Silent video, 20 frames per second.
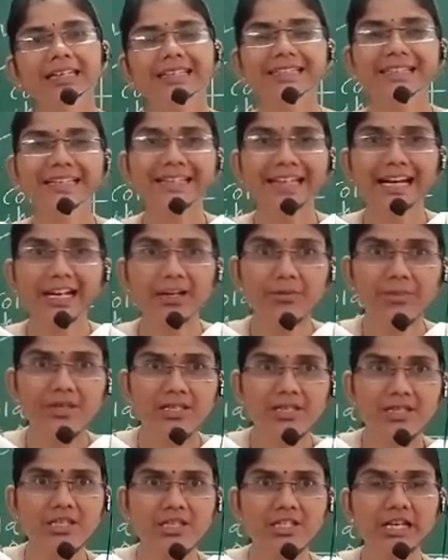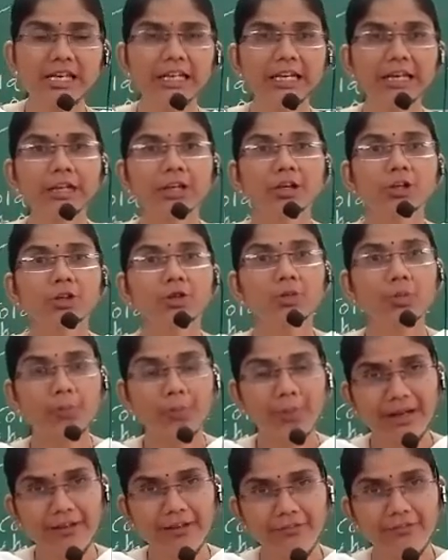they can be stay to
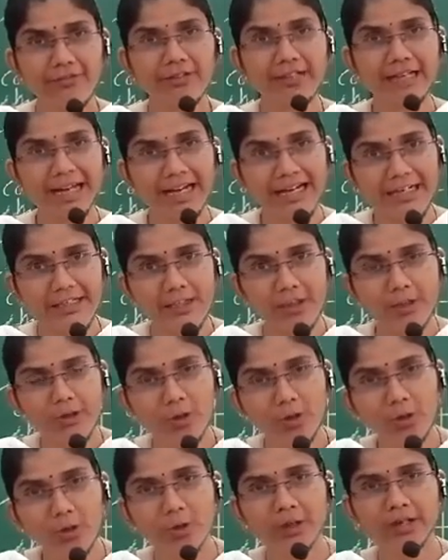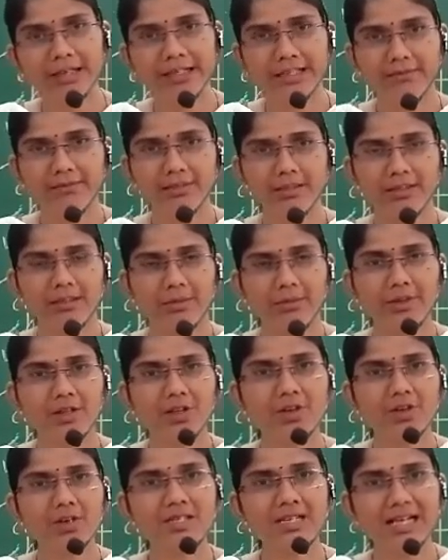preferred at a lower level,
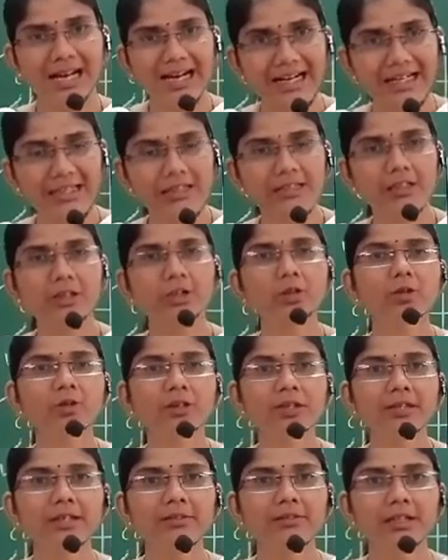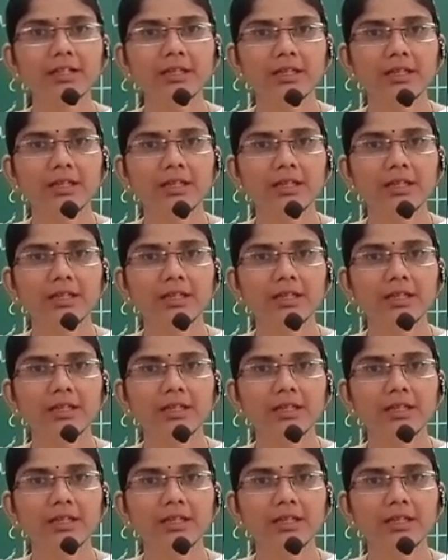because at the lower level